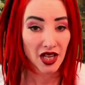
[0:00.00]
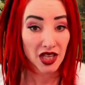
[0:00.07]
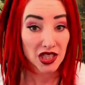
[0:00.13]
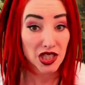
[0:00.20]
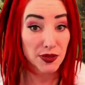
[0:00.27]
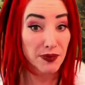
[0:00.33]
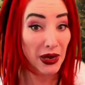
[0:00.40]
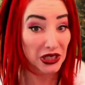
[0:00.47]

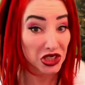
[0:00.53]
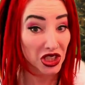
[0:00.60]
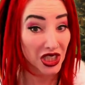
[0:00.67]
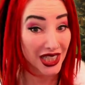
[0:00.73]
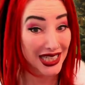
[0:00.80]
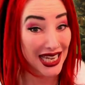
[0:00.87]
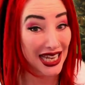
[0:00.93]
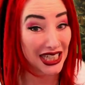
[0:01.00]
special
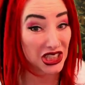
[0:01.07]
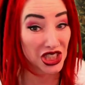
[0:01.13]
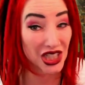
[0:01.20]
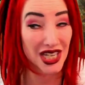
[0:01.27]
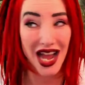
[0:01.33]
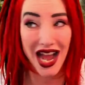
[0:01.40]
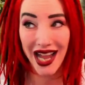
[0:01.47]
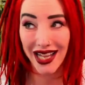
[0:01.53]

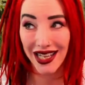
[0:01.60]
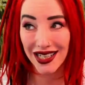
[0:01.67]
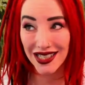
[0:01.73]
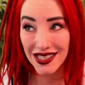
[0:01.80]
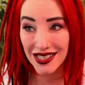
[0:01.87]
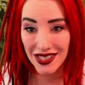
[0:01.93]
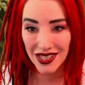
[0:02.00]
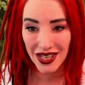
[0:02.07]

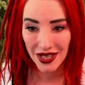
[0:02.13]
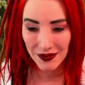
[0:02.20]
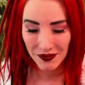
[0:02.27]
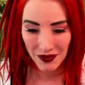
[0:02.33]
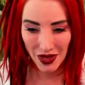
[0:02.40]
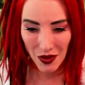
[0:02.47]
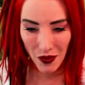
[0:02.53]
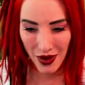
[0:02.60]
occasion-itis,
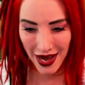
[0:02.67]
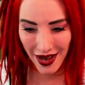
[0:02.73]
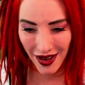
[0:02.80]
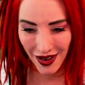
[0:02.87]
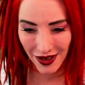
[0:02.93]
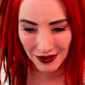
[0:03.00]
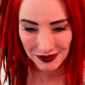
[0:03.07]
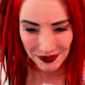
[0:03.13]

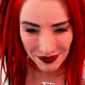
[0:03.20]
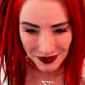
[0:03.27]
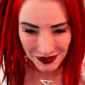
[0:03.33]
where